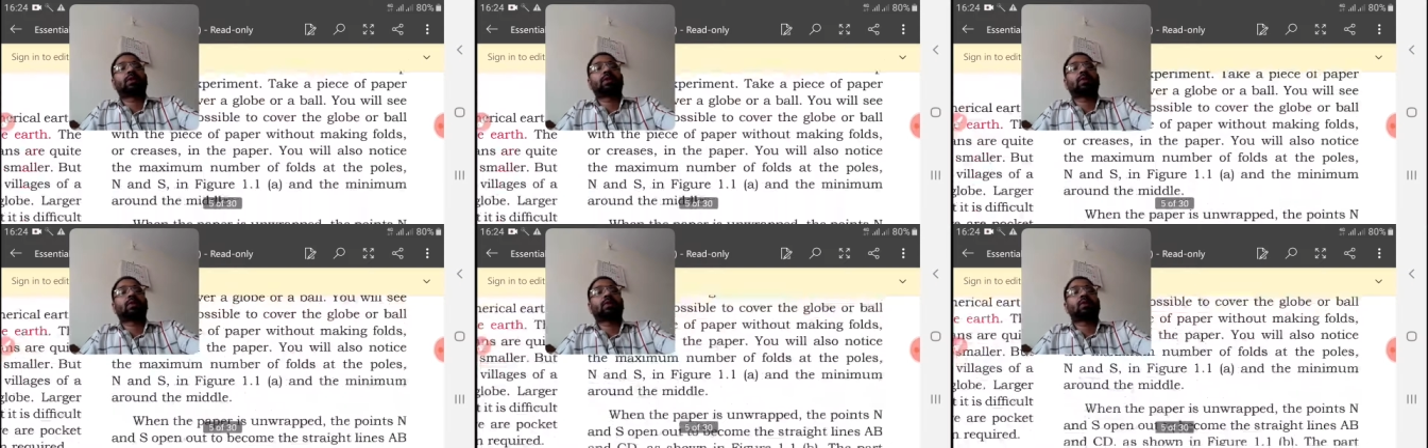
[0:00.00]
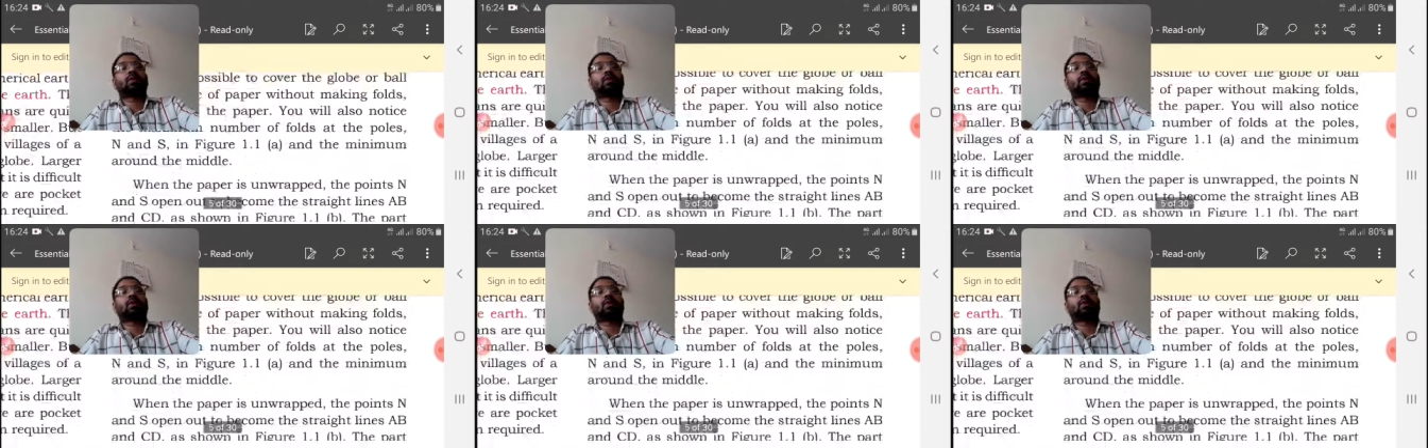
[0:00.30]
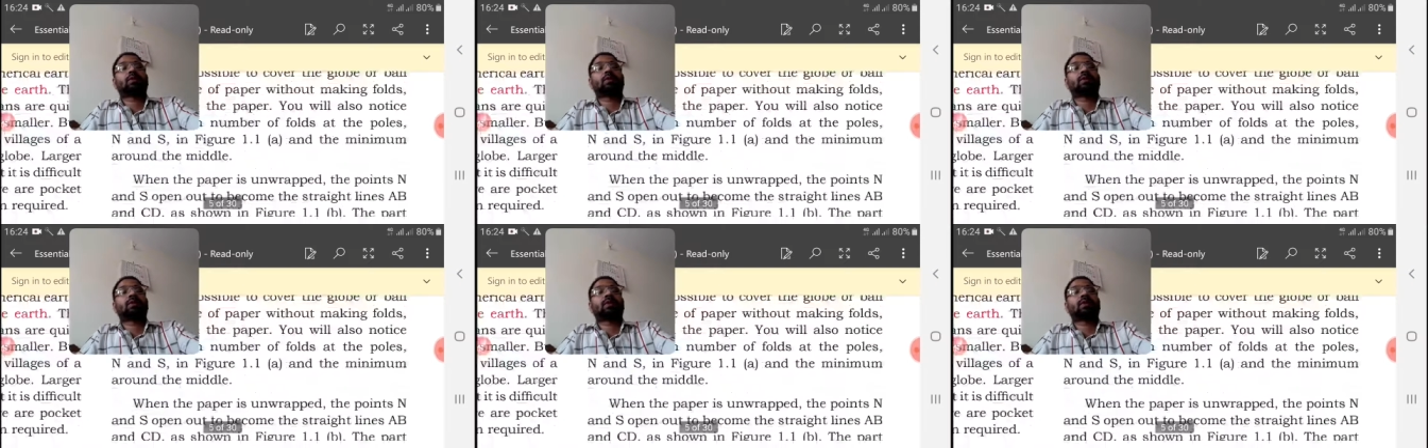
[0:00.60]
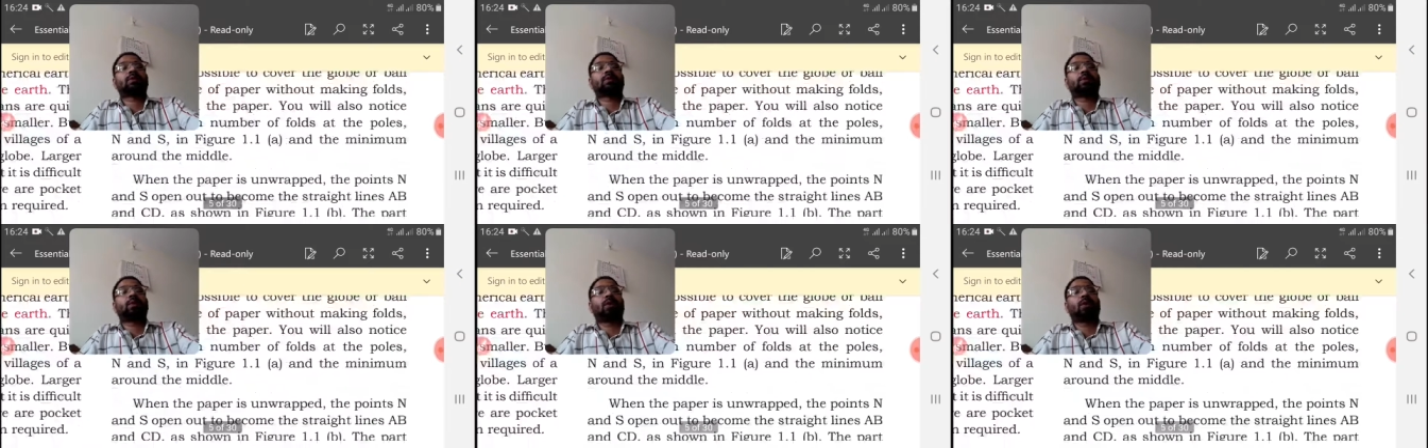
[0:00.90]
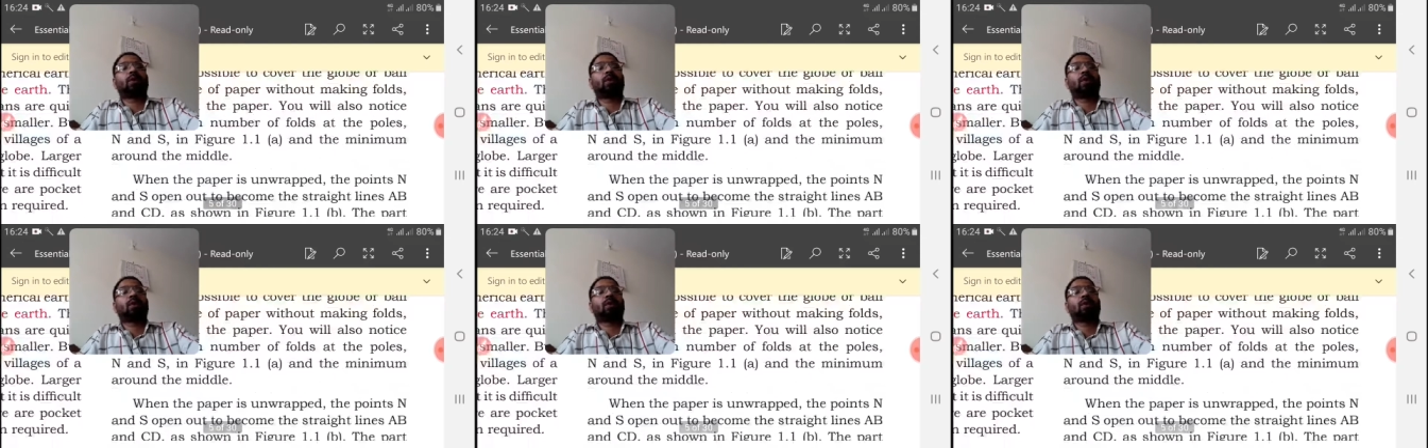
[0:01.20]
north
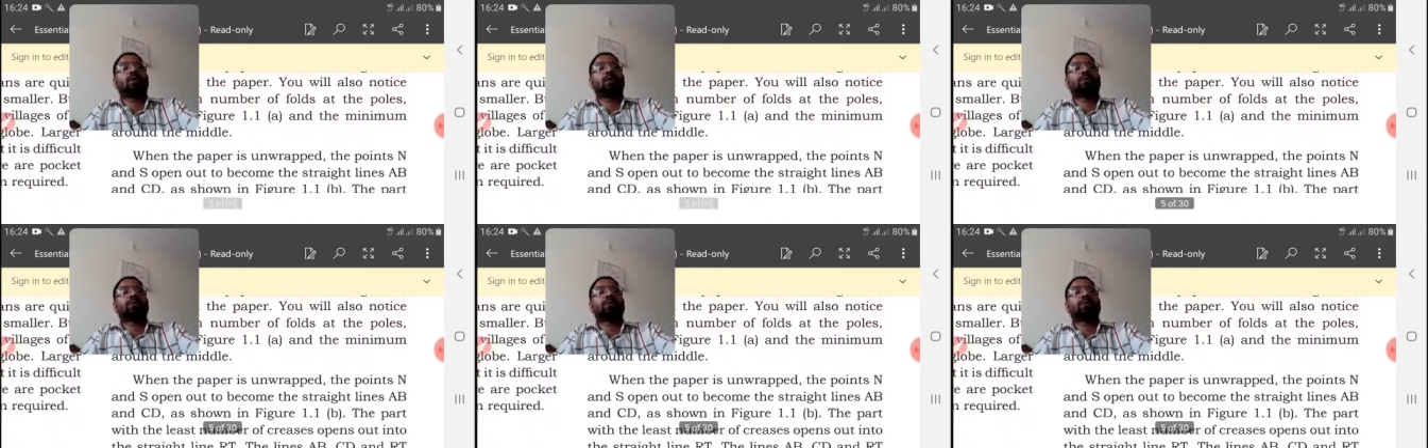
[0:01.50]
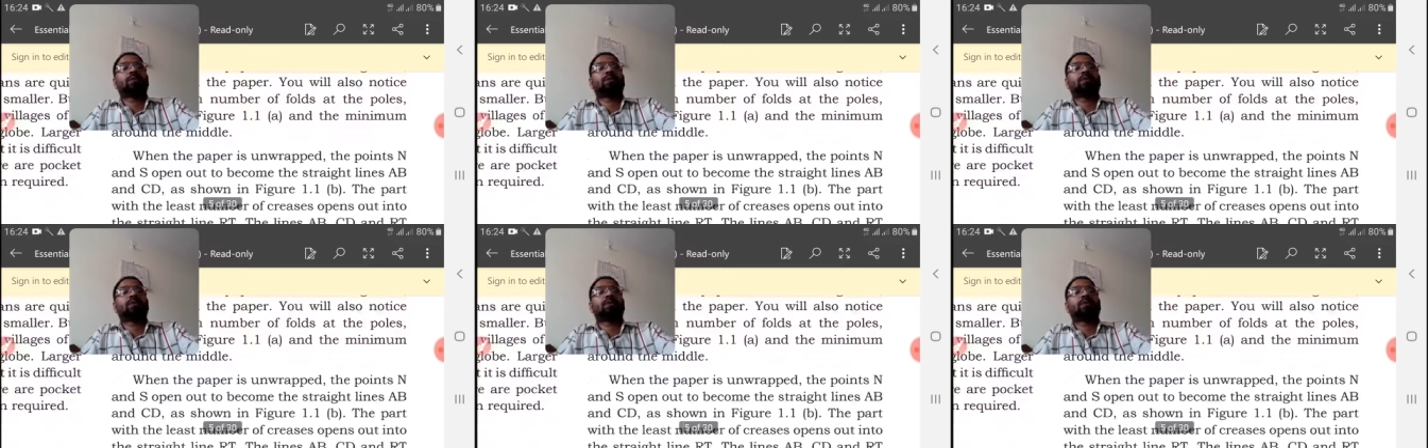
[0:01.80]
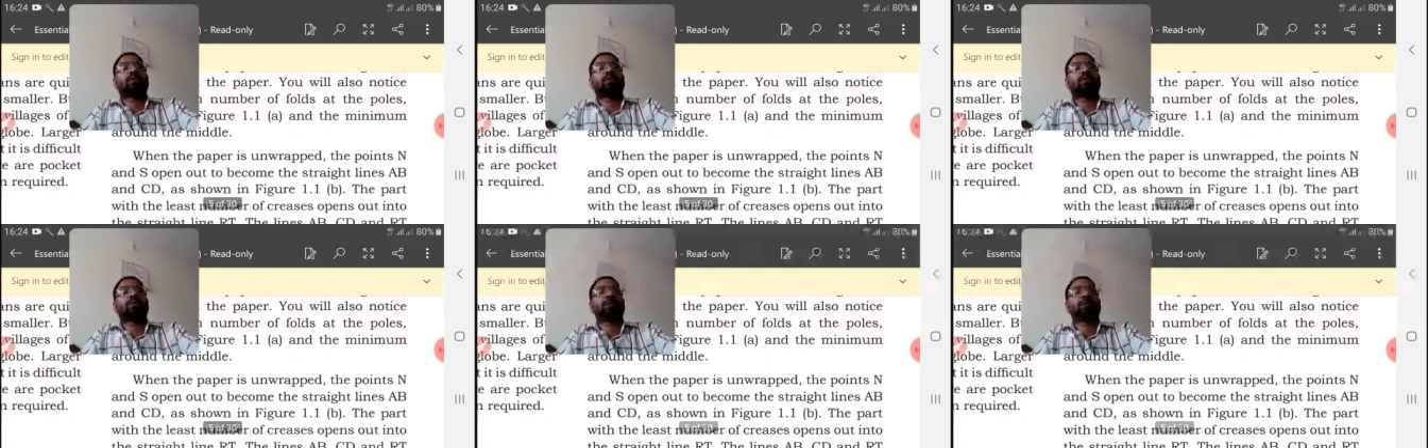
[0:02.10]
pole mm,